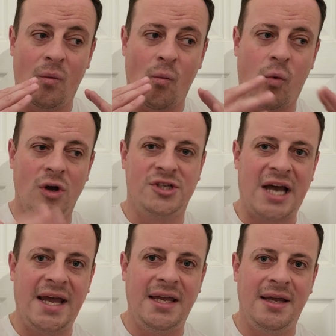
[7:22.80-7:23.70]
was
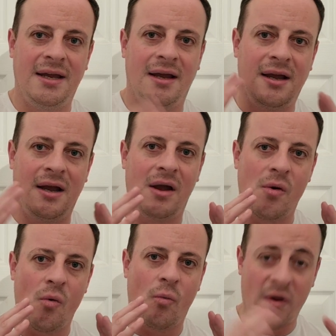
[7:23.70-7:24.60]

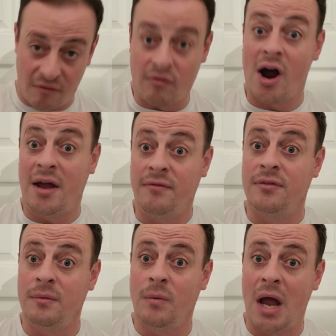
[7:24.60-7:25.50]
we've arrived.
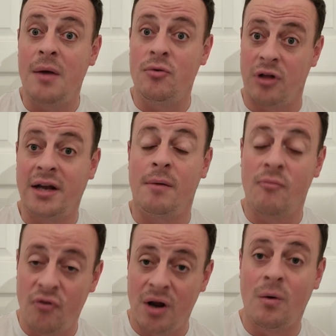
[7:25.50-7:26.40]
It was like a
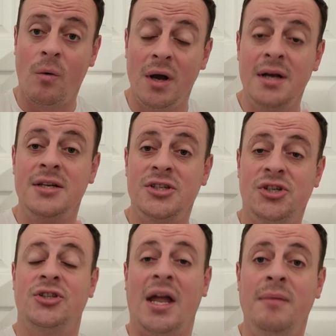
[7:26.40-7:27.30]
real
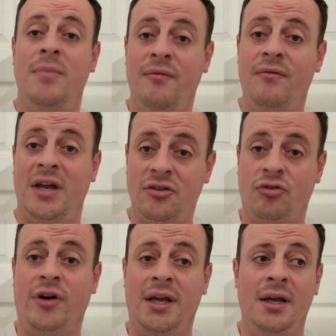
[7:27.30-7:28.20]
statement
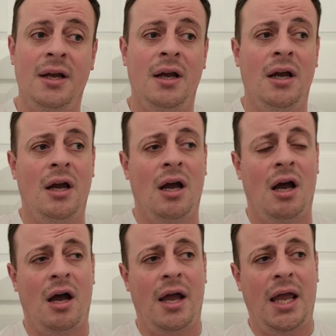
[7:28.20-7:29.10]
victory.
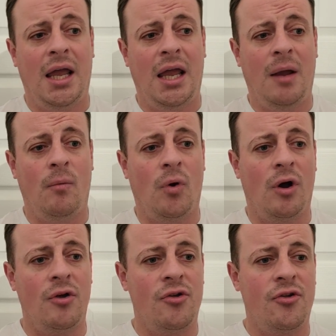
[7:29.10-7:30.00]
It
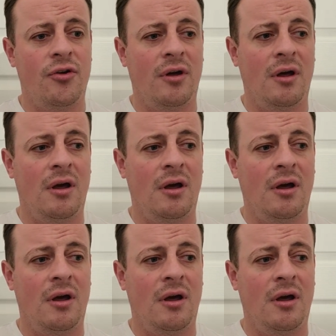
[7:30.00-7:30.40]
was